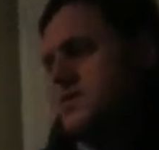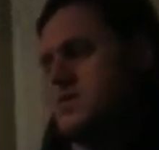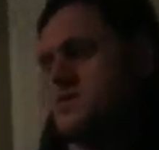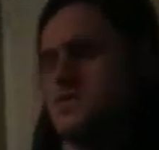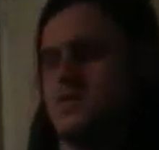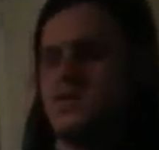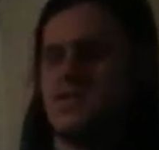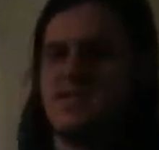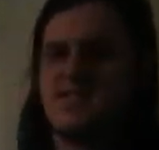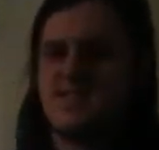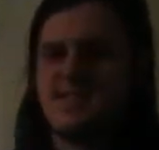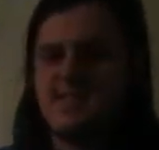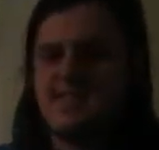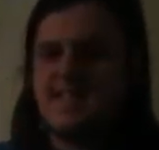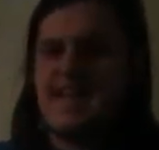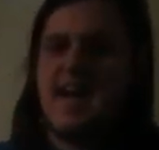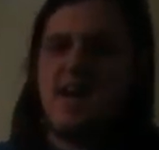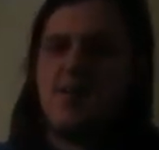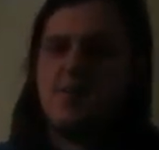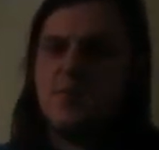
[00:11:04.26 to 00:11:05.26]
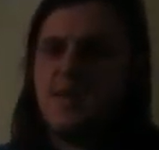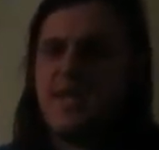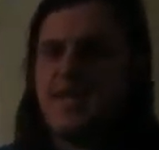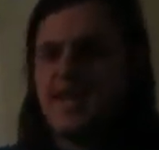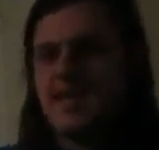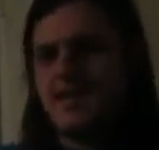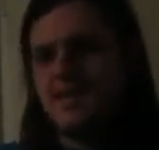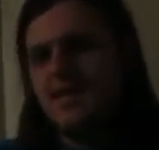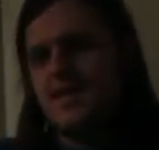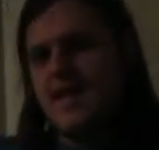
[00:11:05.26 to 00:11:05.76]
So it's just
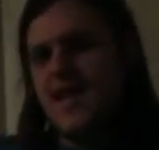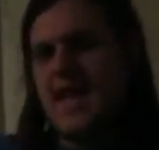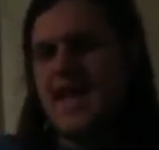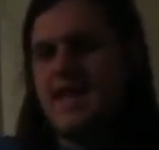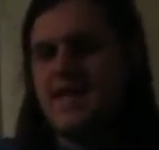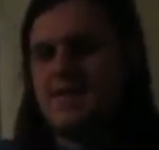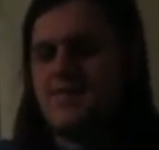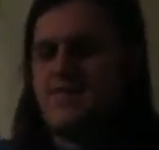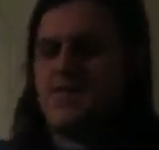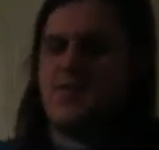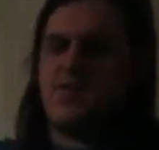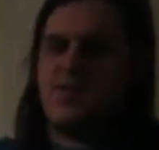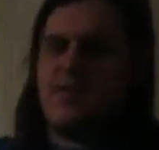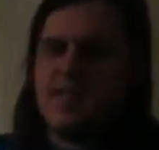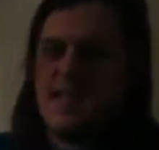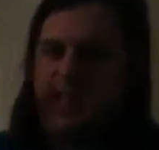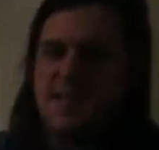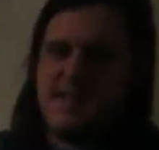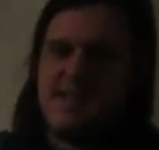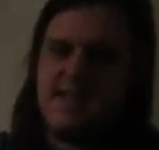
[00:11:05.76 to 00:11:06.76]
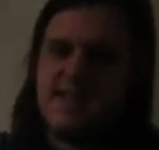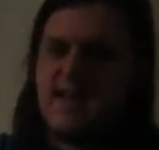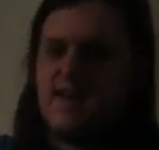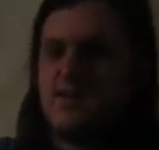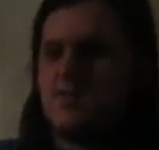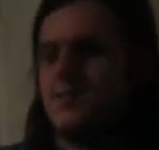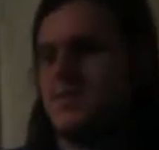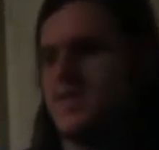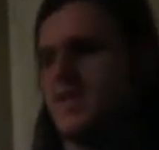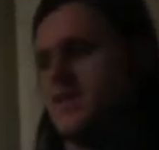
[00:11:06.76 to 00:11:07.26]
downbeat, end of 3,
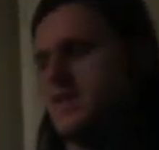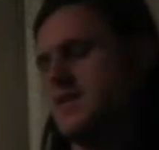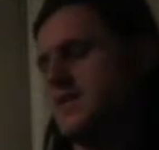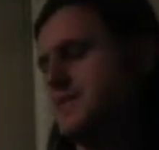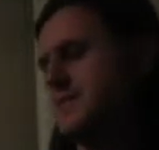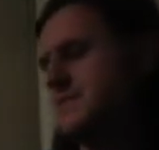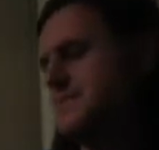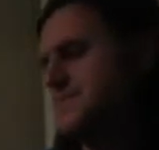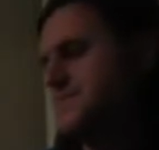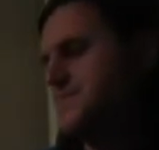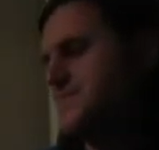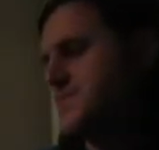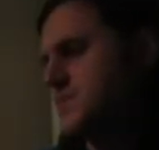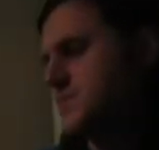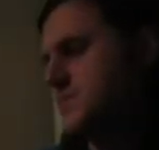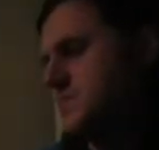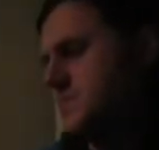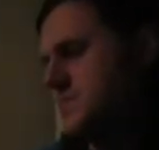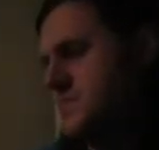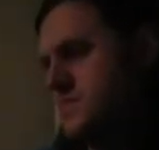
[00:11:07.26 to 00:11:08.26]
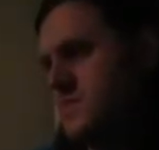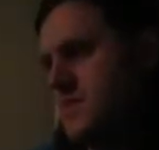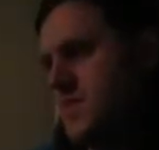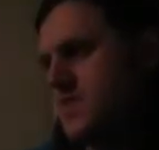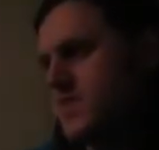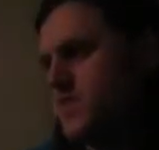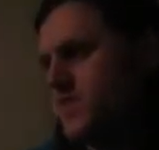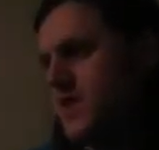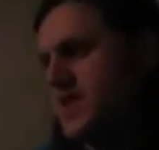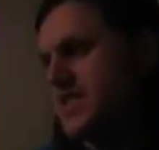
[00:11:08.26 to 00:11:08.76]
downbeat.
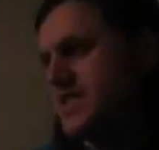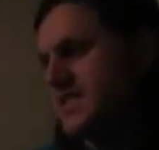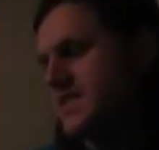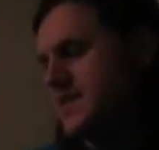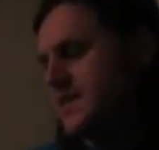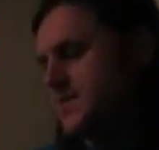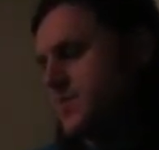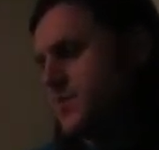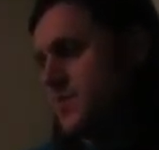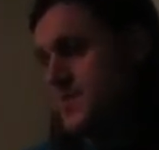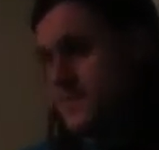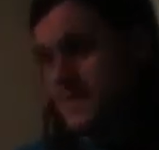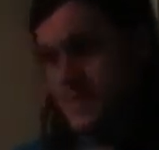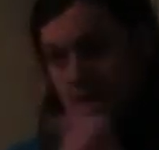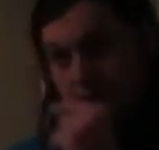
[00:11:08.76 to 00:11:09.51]
Very simple.